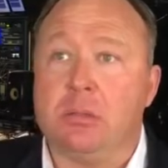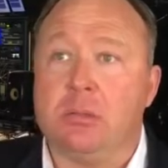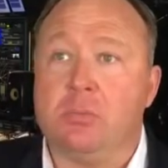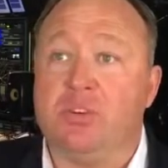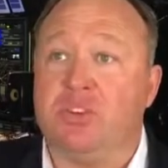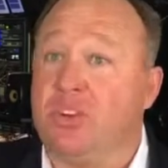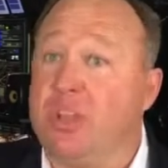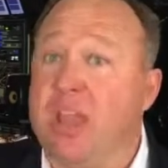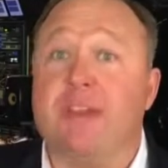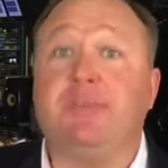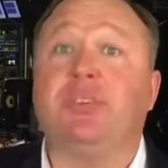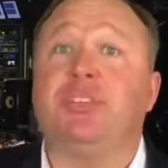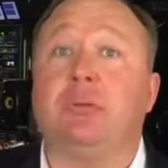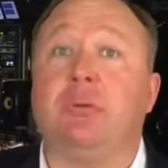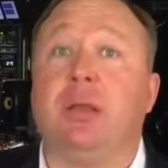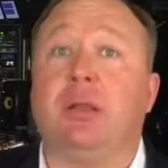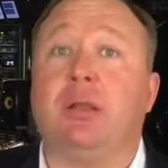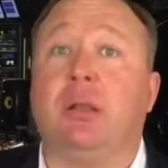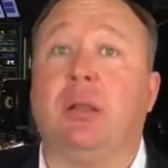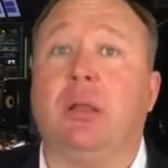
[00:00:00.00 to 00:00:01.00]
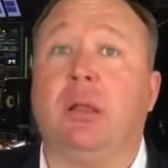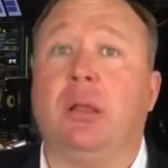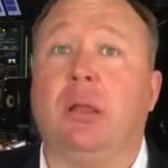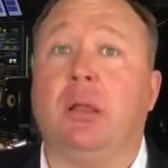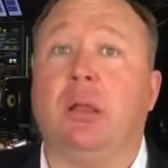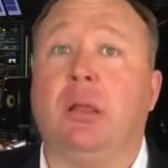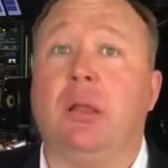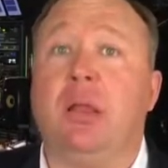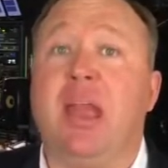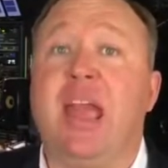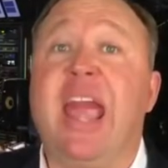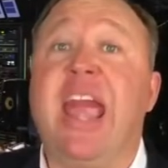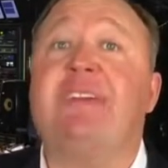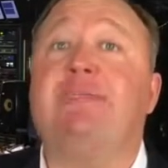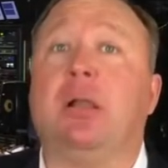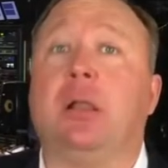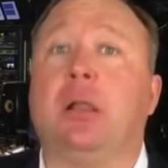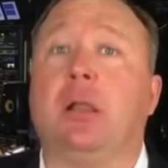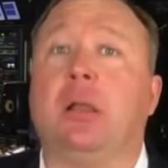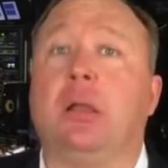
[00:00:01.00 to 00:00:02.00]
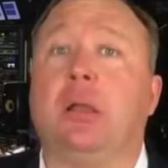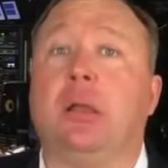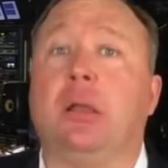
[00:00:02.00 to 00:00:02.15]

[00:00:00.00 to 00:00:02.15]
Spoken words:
we shall never surrender. Ever.